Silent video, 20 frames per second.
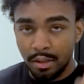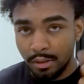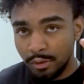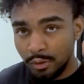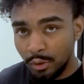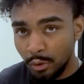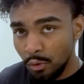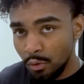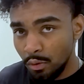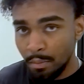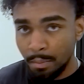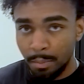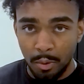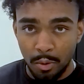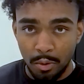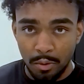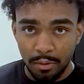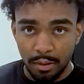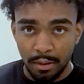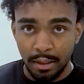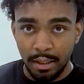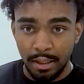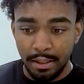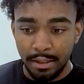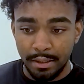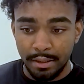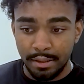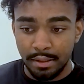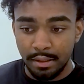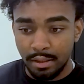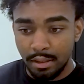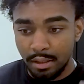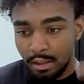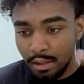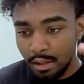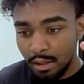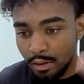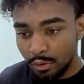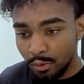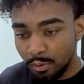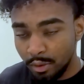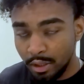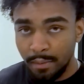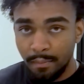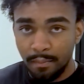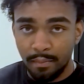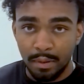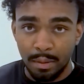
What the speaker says: 2, pulling the leads. 3,